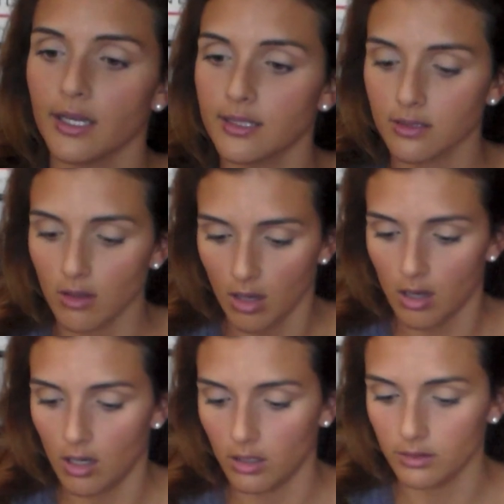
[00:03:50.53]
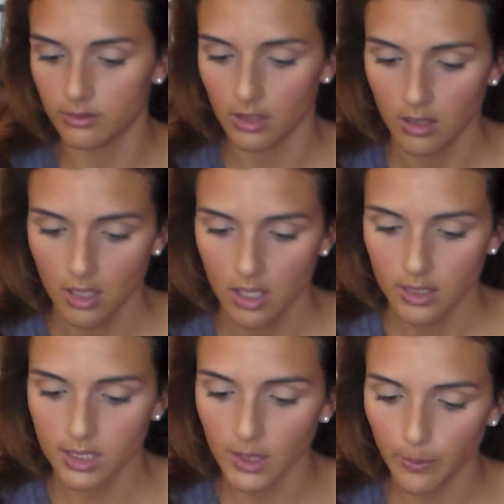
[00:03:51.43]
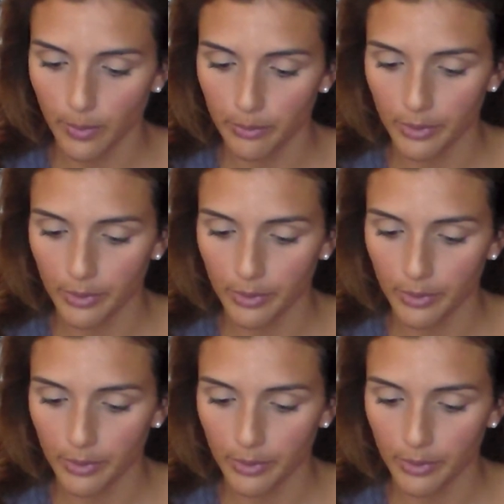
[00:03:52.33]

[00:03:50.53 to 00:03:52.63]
It's called Deep